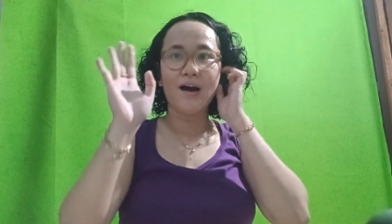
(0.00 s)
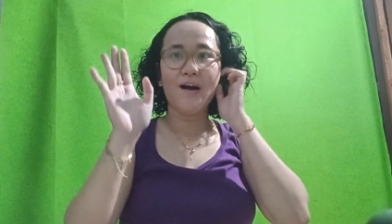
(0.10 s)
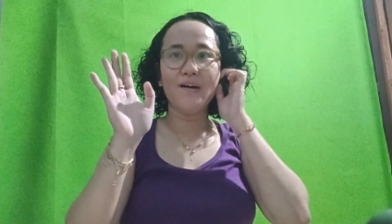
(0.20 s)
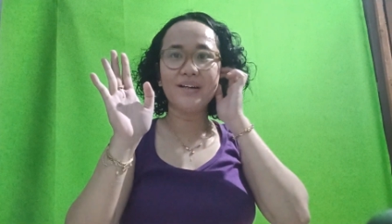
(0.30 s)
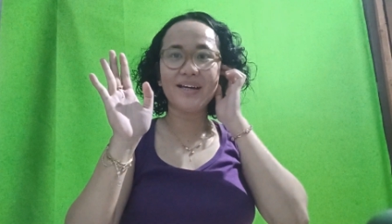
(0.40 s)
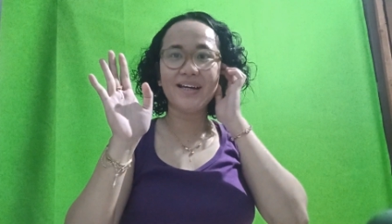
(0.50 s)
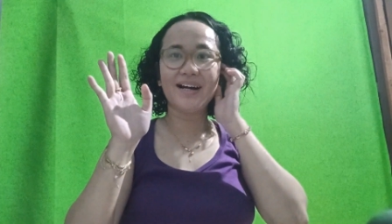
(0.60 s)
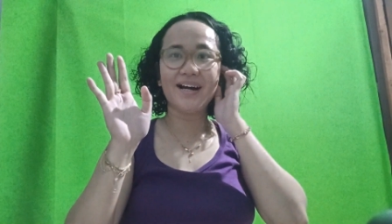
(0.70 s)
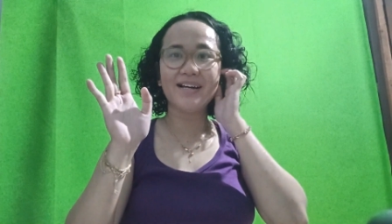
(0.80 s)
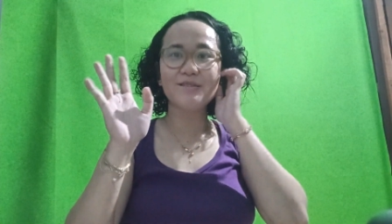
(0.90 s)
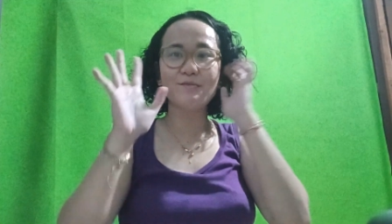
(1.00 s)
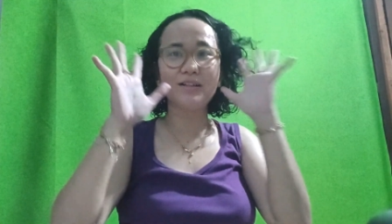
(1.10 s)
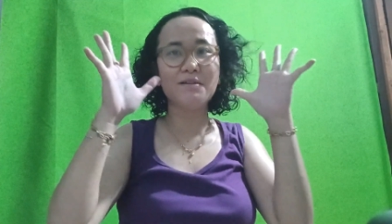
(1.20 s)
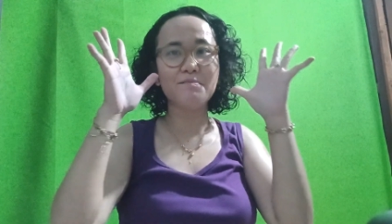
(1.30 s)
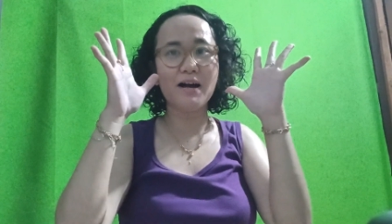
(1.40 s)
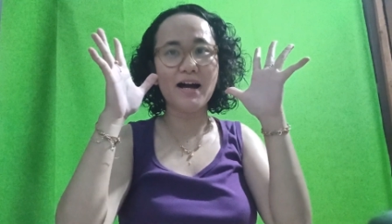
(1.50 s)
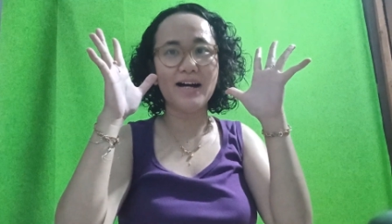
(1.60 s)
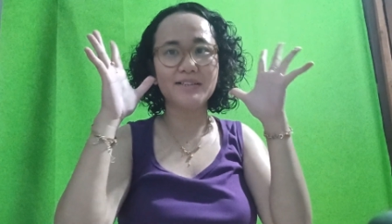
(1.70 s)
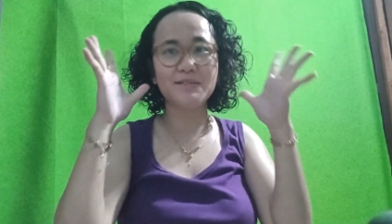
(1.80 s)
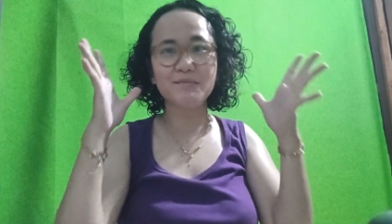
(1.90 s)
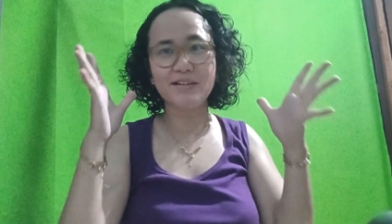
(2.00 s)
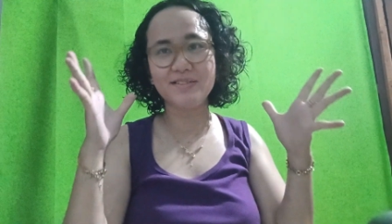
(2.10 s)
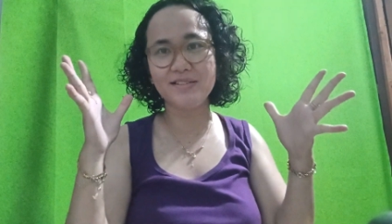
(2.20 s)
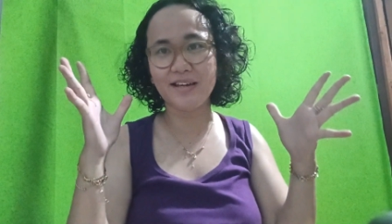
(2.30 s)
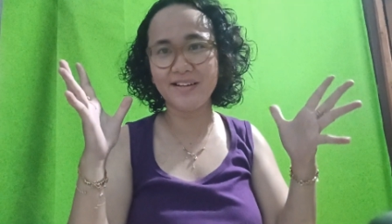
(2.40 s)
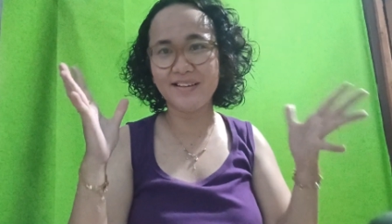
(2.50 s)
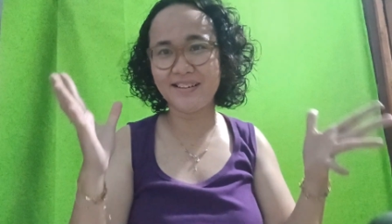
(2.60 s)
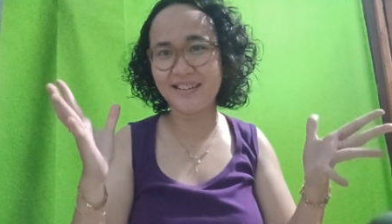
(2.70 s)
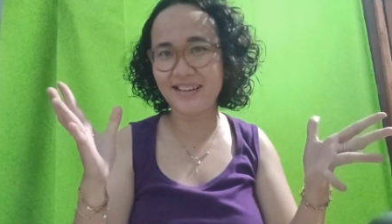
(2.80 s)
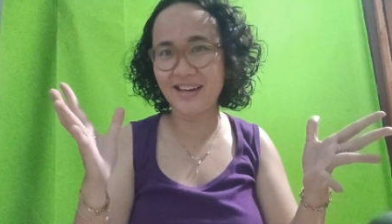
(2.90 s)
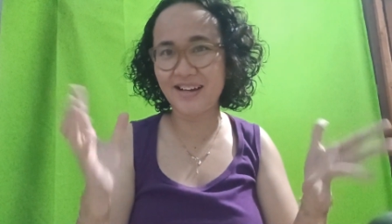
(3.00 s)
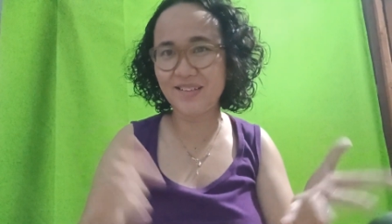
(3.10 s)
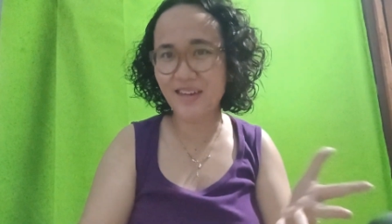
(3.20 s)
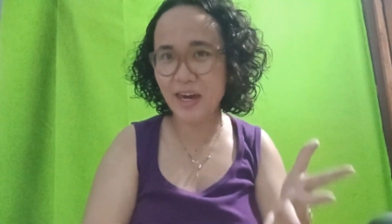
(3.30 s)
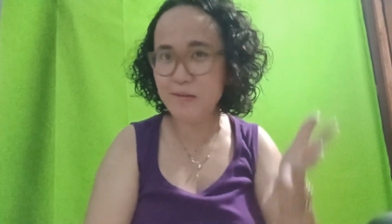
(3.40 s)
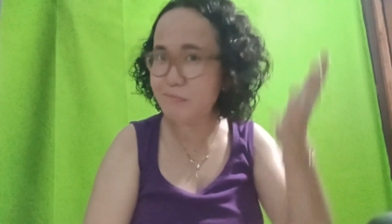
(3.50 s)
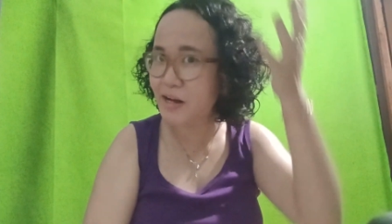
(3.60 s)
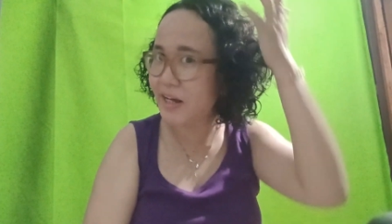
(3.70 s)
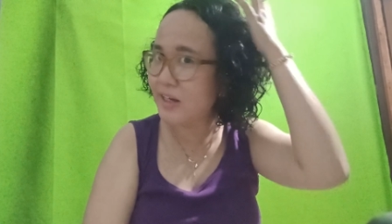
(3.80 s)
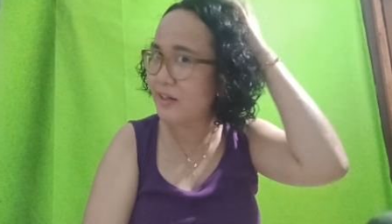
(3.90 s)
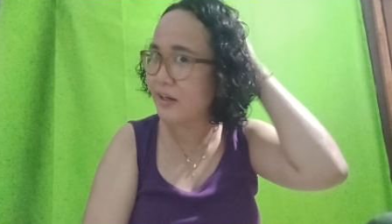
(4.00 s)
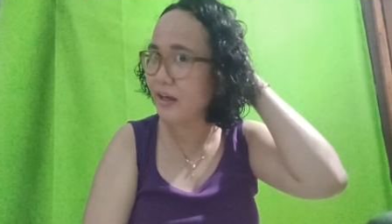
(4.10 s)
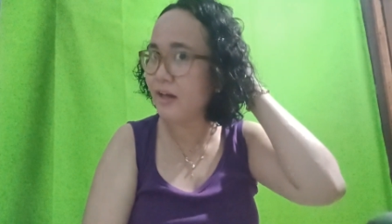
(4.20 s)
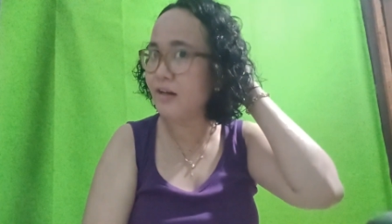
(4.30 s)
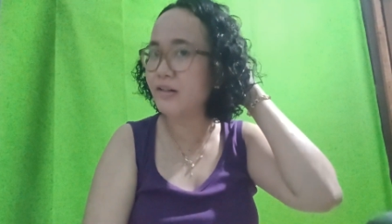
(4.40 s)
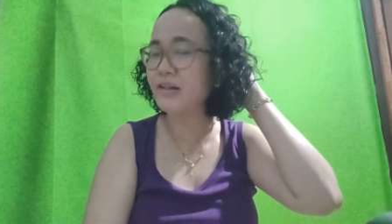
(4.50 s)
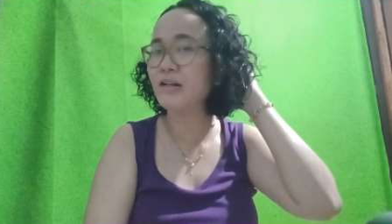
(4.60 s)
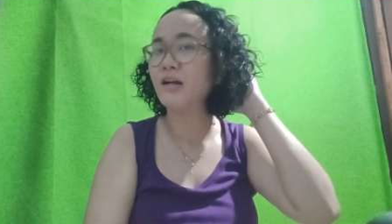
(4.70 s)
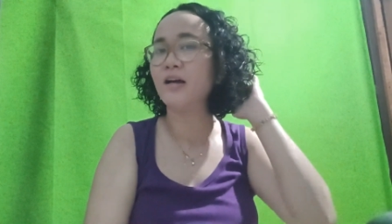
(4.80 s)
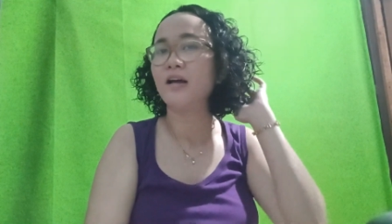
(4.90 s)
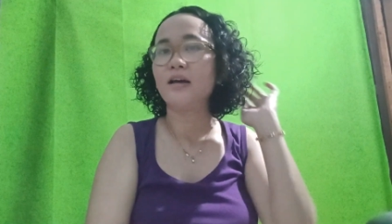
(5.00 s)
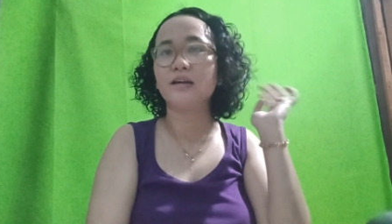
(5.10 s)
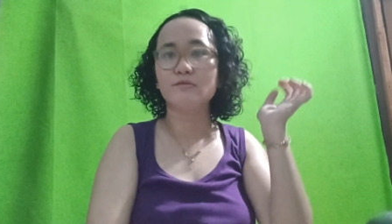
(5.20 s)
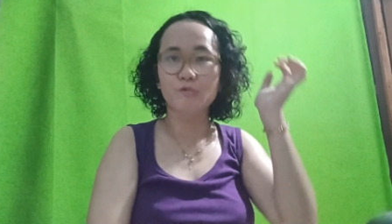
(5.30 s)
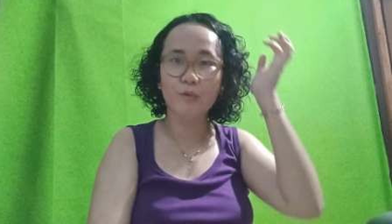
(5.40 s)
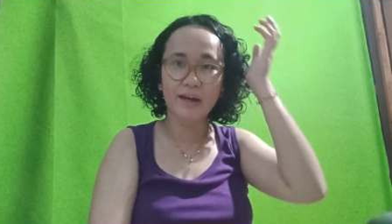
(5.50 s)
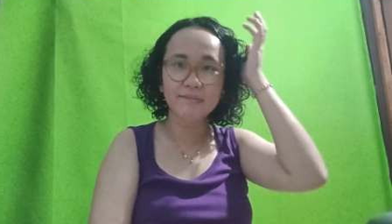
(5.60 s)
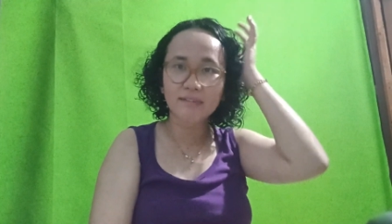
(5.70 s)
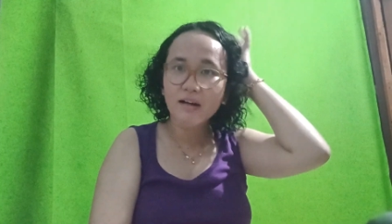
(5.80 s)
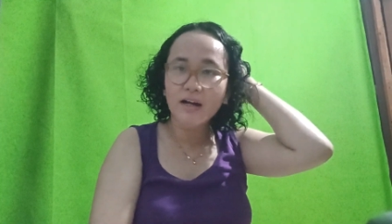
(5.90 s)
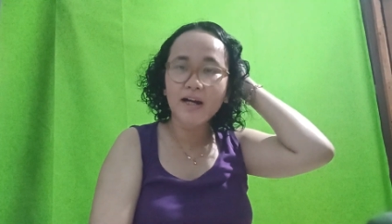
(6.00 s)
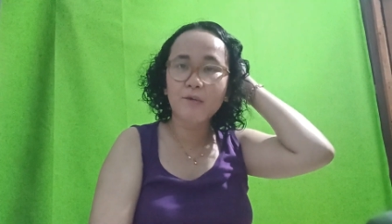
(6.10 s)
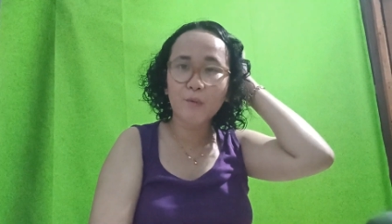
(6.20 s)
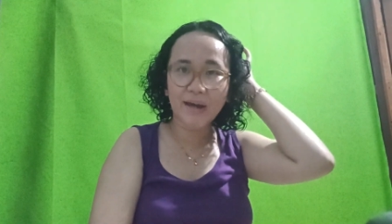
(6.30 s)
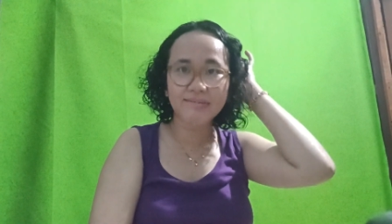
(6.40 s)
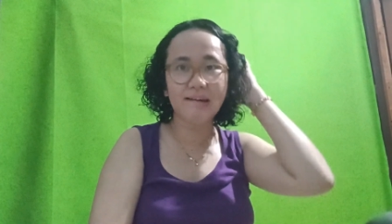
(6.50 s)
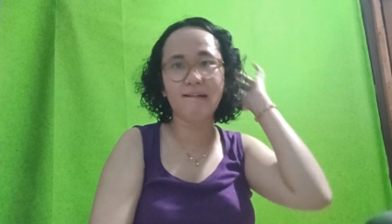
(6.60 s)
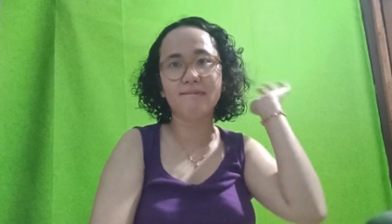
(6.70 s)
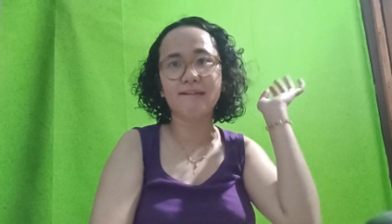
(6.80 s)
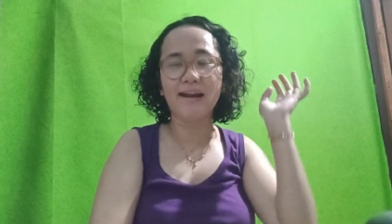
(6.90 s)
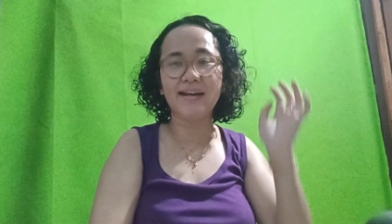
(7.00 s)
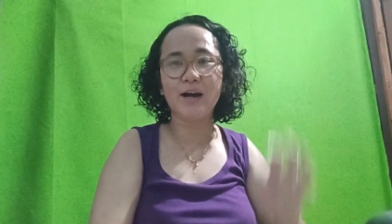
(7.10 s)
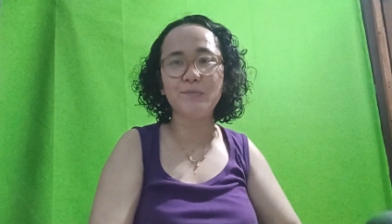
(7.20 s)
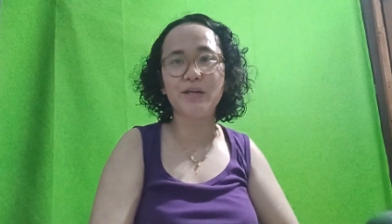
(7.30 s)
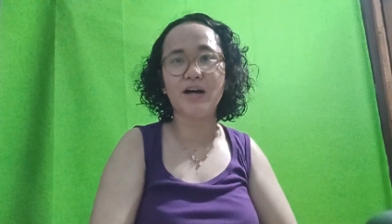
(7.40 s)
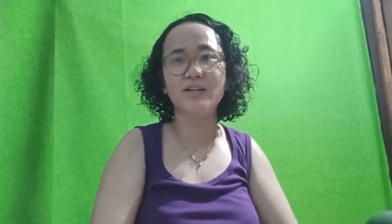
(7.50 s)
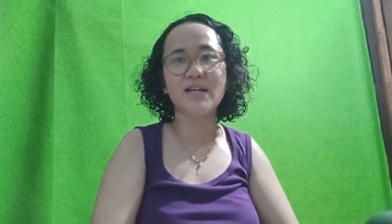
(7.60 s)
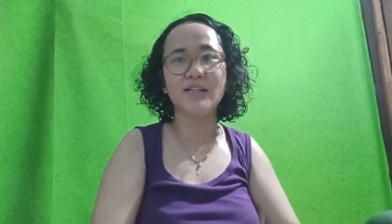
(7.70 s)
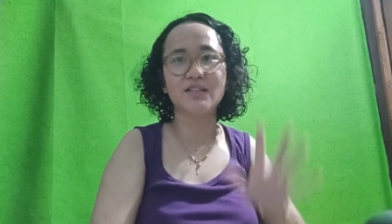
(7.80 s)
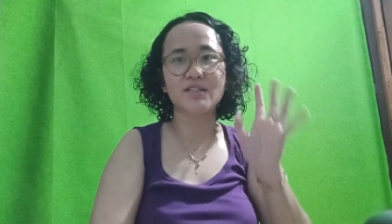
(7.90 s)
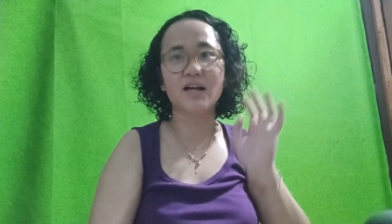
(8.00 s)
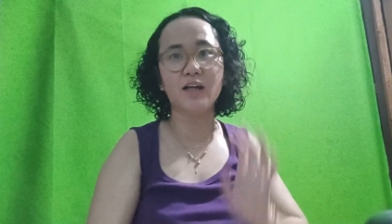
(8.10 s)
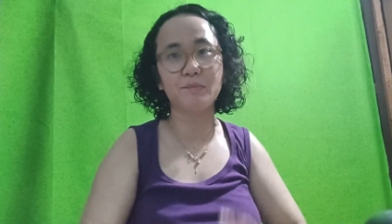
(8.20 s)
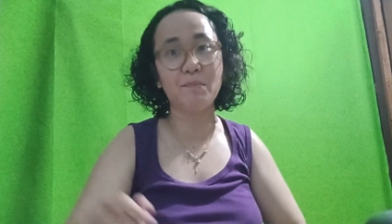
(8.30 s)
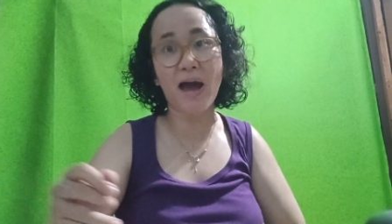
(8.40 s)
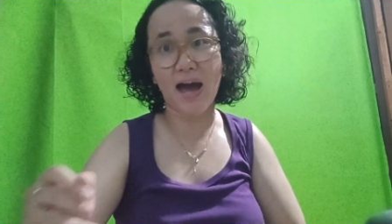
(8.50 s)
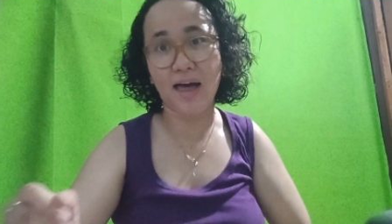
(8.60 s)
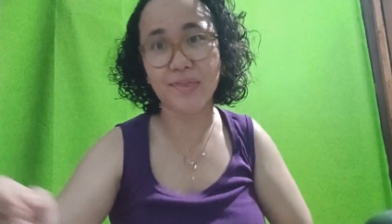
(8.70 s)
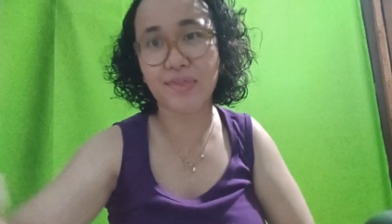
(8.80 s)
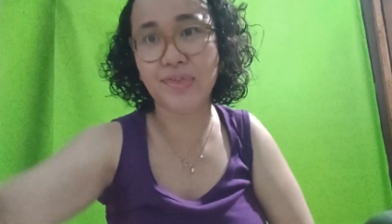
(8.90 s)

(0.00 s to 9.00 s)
Okay guys, welcome back to my channel again. Okay, my hair is wet right now because I just got bath.